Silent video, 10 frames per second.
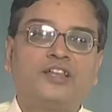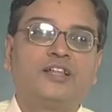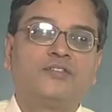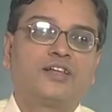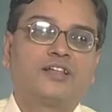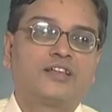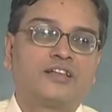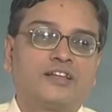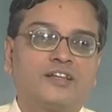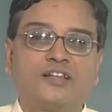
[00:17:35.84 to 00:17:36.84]
in
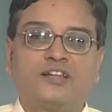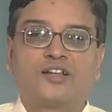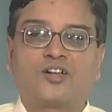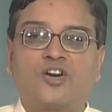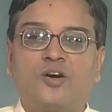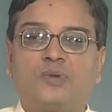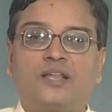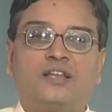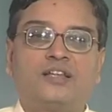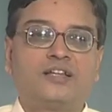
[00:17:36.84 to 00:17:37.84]
our
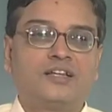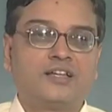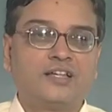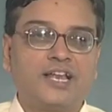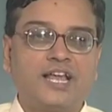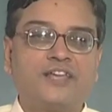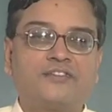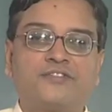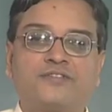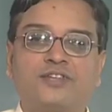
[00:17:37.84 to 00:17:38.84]
common
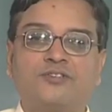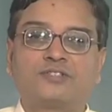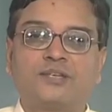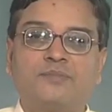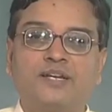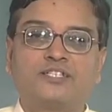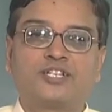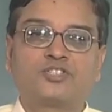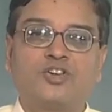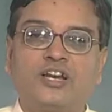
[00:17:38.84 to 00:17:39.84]
life, somebody is
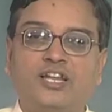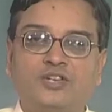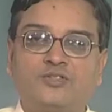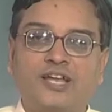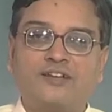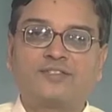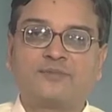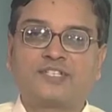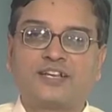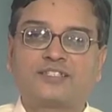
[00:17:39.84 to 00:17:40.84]
extraordinary, he should have some
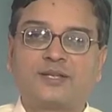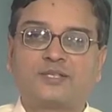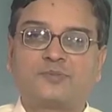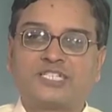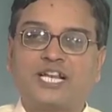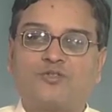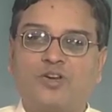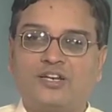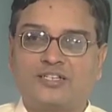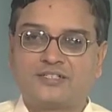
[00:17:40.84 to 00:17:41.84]
special
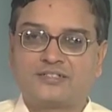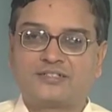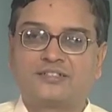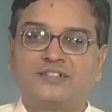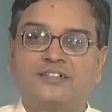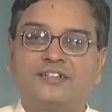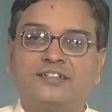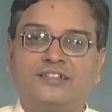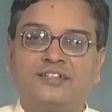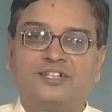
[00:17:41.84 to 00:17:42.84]
qualities,
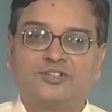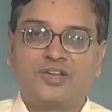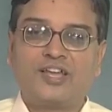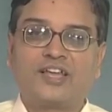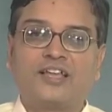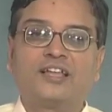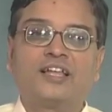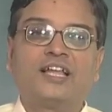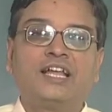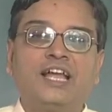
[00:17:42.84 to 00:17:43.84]
okay.
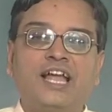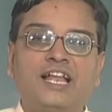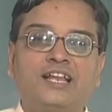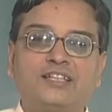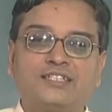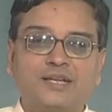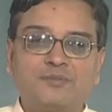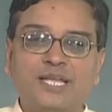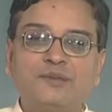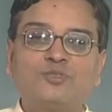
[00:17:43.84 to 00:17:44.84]
And
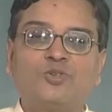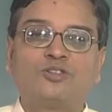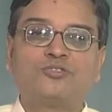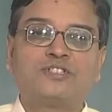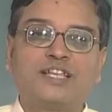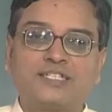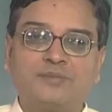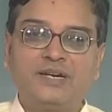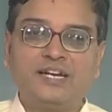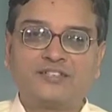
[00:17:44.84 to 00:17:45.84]
sometimes you also say
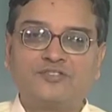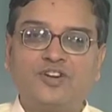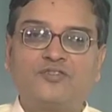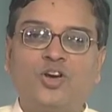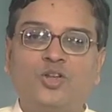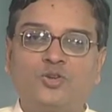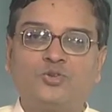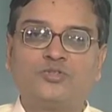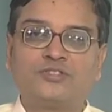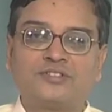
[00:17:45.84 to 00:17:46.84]
somebody does not follow
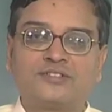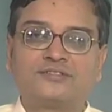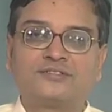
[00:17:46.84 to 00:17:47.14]
rules,